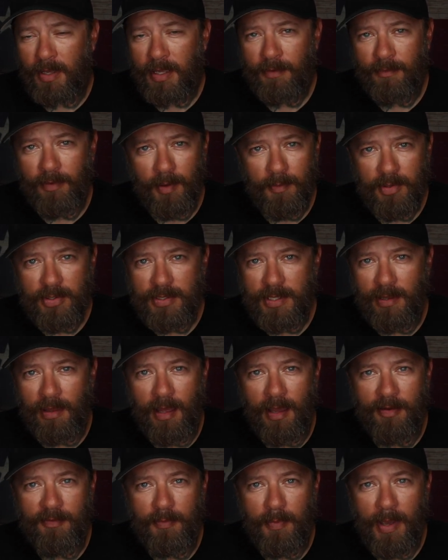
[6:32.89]
If I'm using
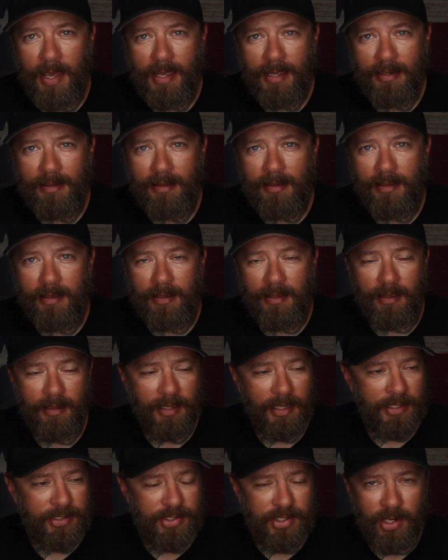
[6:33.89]
live bait,
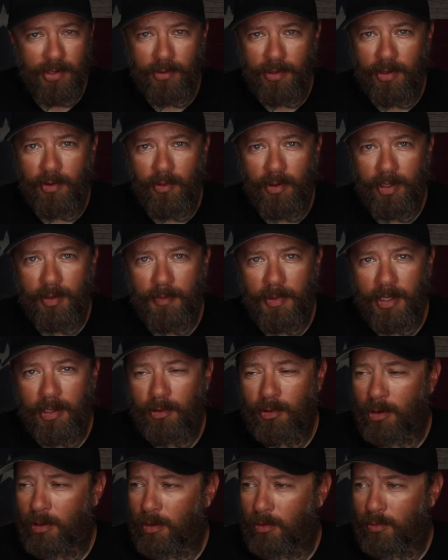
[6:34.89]
it's generally going to be
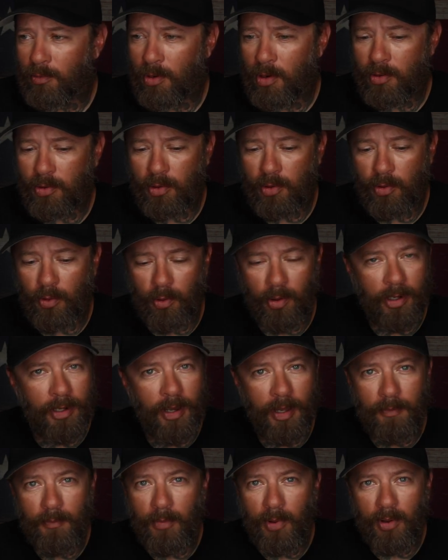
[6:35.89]
croaker or
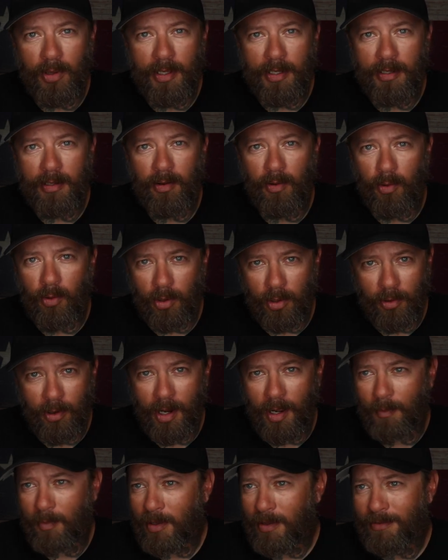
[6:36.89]
cut mullet or
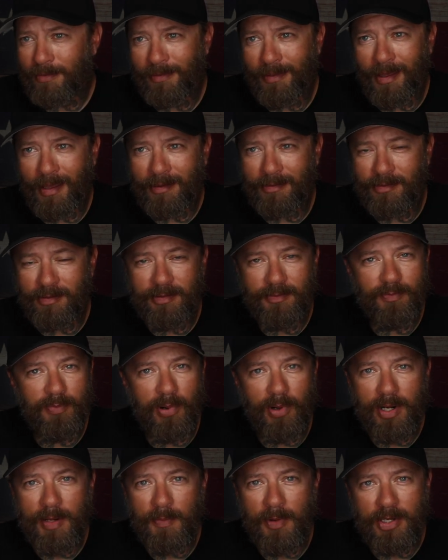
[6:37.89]
crab. That's
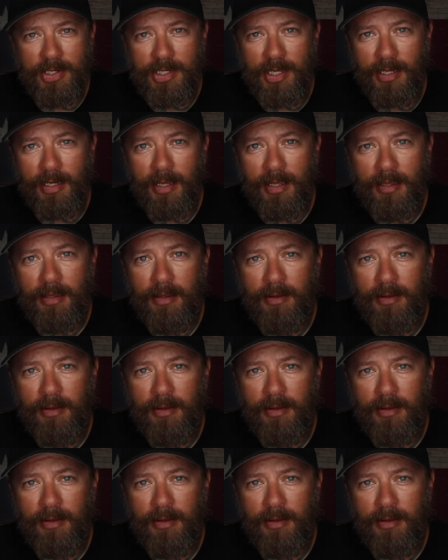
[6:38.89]
pretty much it.